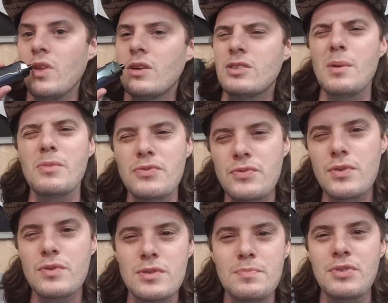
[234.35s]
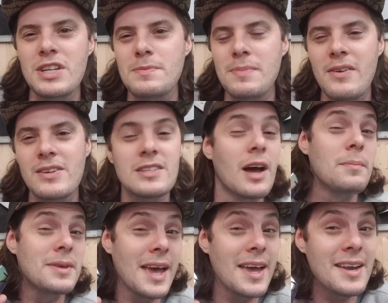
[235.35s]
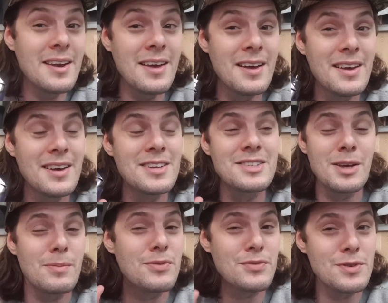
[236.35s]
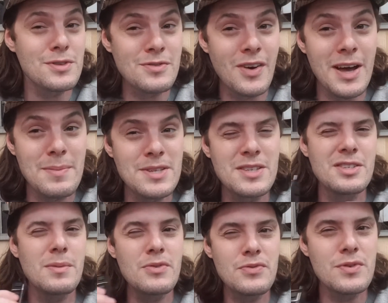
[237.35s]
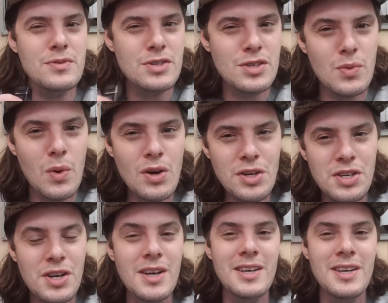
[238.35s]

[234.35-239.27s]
Summer fruits, British berries. I'm getting summer fruits vibes. Summer fruit squash.